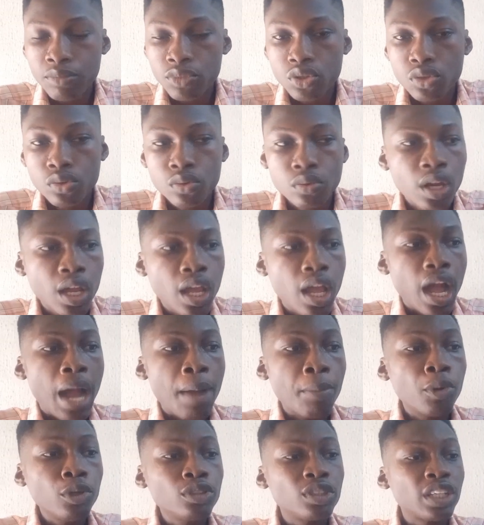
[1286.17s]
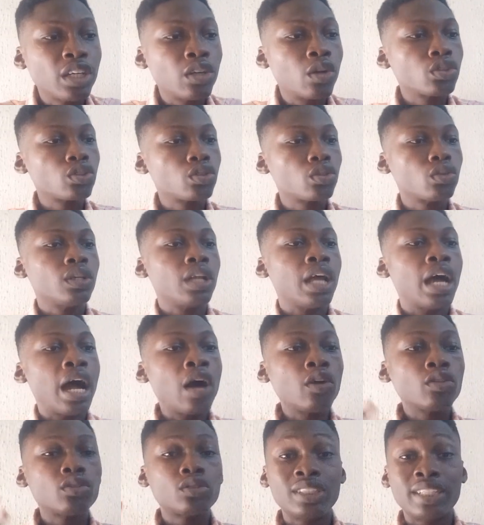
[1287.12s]
So I'm going to take us on
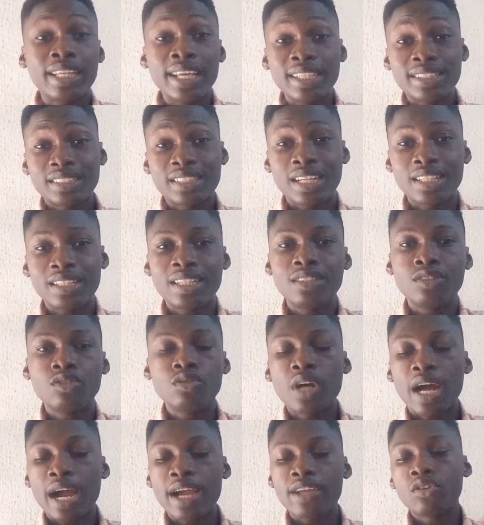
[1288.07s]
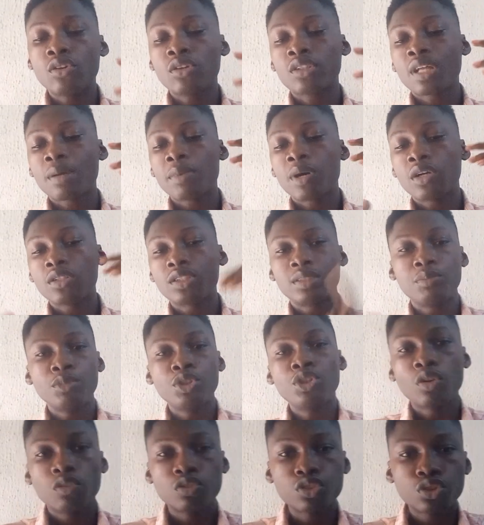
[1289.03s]
how to get started. You know, I talked about the
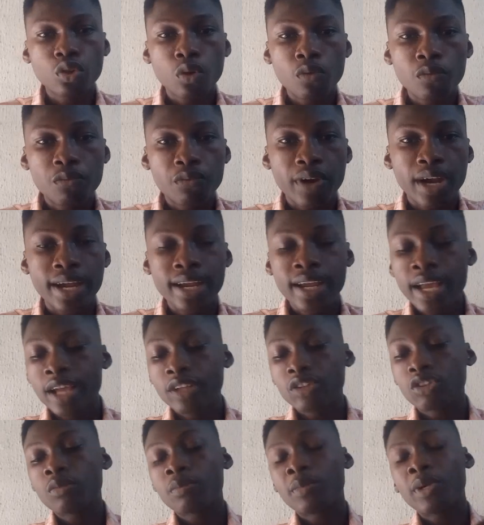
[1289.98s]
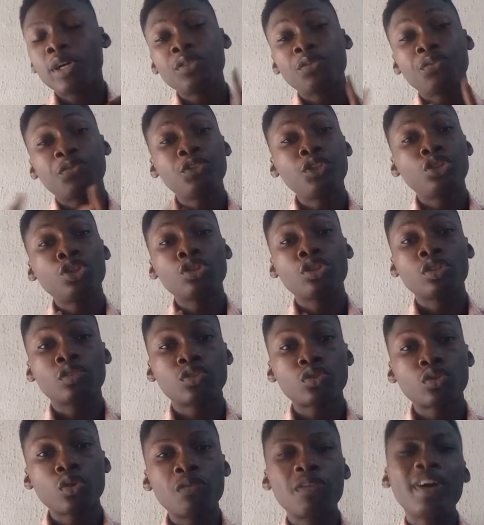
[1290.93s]
meaning of Stonfi, talked about the features of
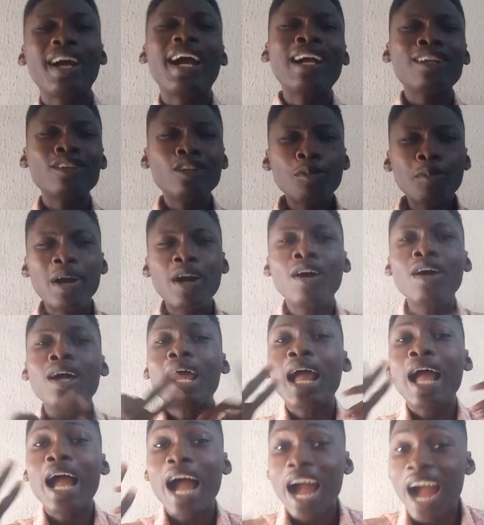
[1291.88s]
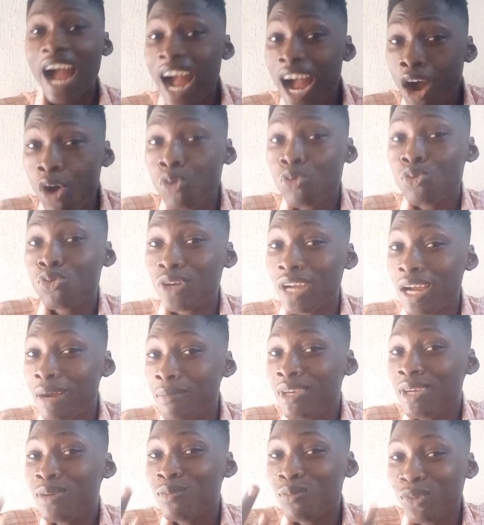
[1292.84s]
Stonfi, I talked about how you can
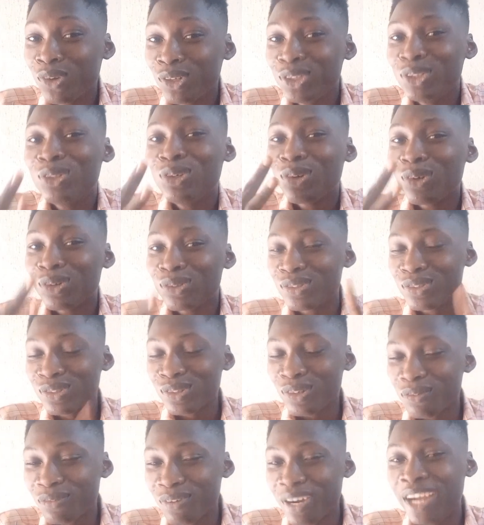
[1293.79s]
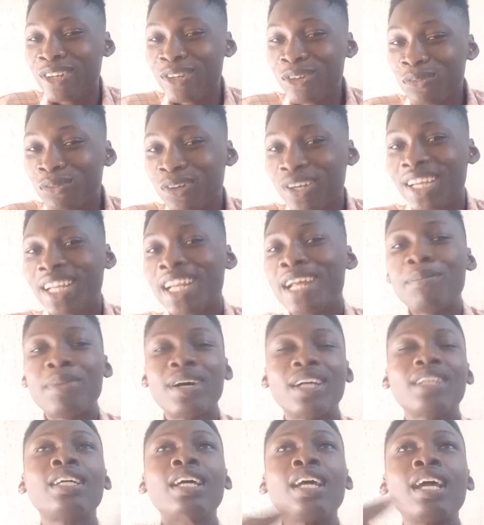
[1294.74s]
make money on Stonfi. Don't forget that
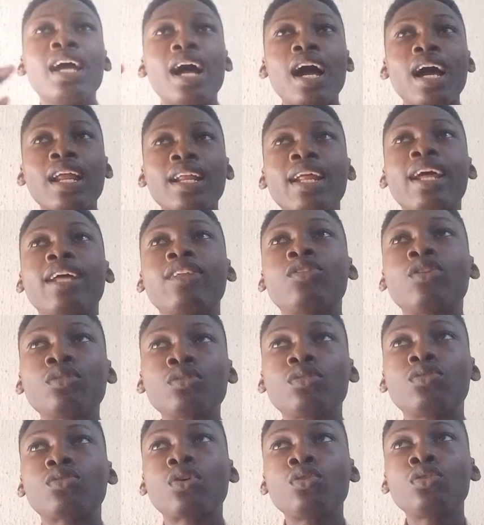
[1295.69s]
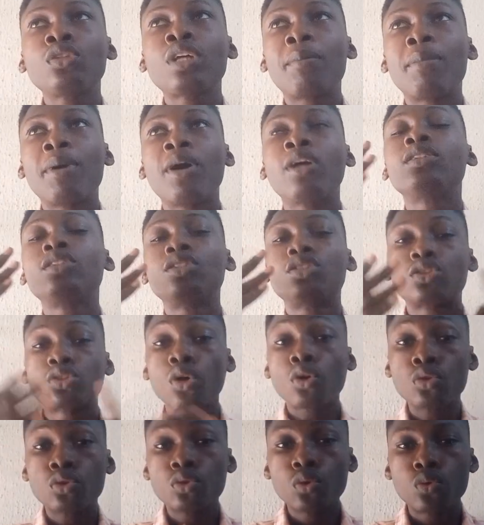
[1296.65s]
part. And then I told you about the
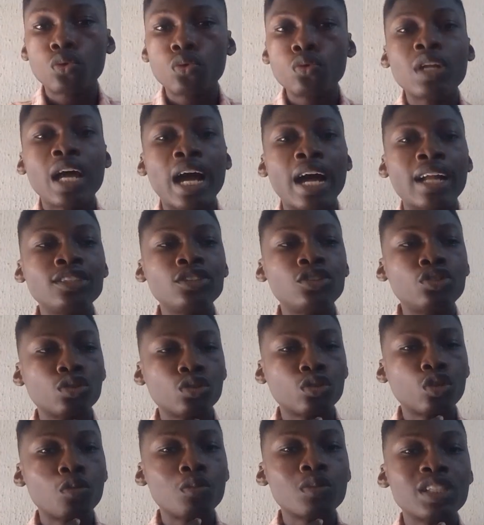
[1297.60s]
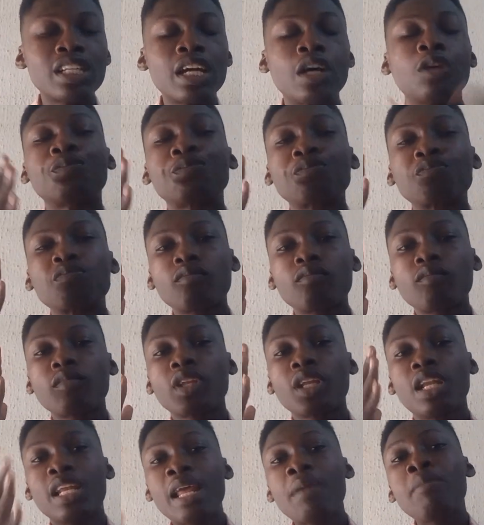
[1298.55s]
Stone token and its tokenomics. Now,
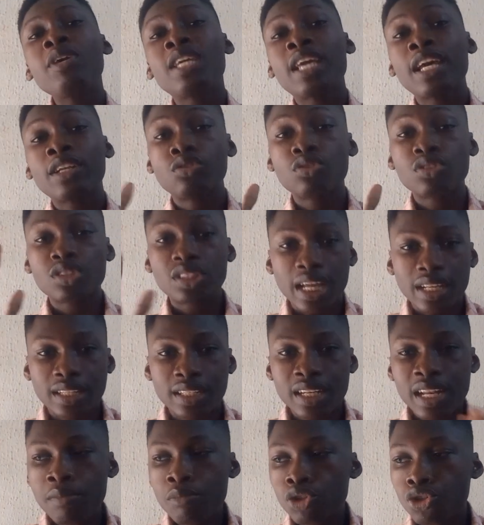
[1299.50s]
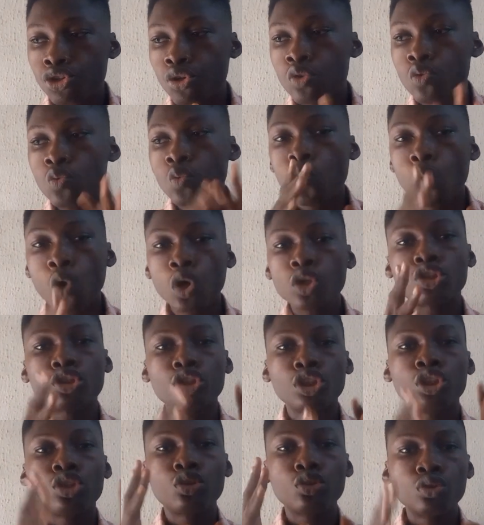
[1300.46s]
let me get you started. Let me show you what you
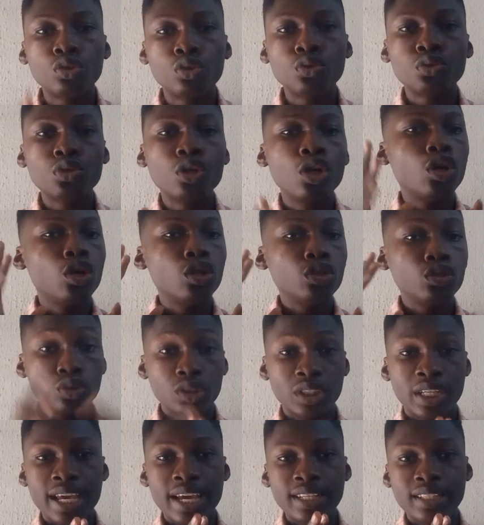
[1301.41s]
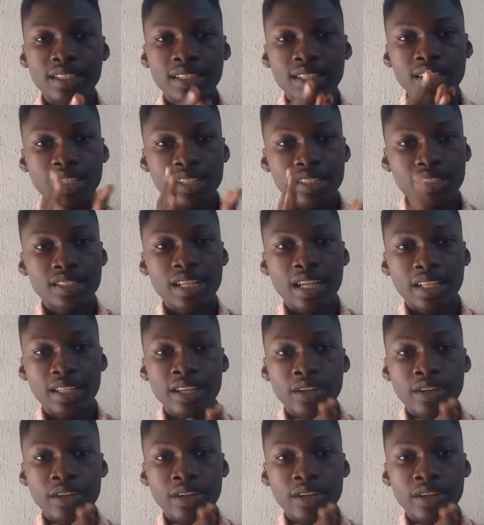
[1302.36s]
need to do to get started.